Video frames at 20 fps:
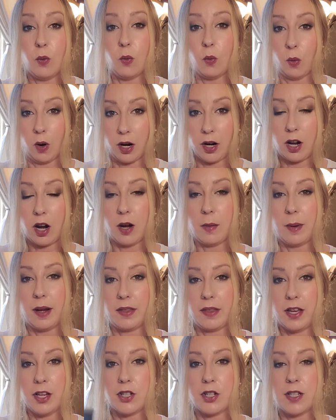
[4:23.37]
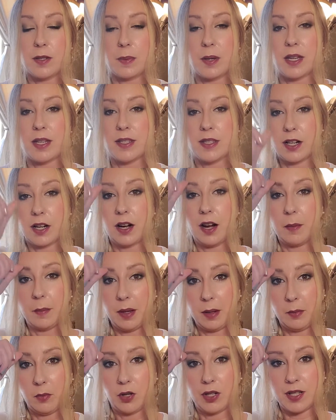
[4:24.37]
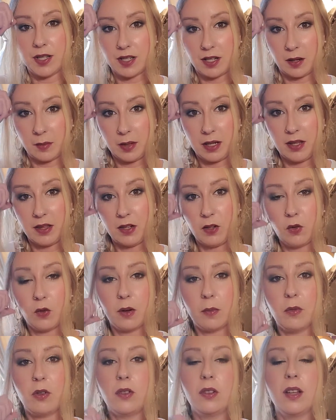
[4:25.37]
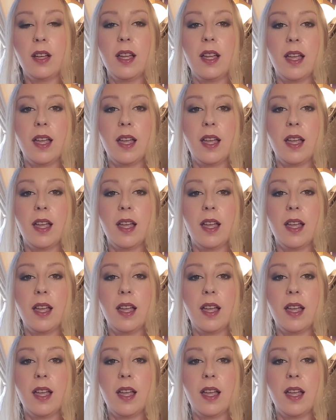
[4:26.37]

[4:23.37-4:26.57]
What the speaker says: work on my lashes because they're a bit more stubby than normal,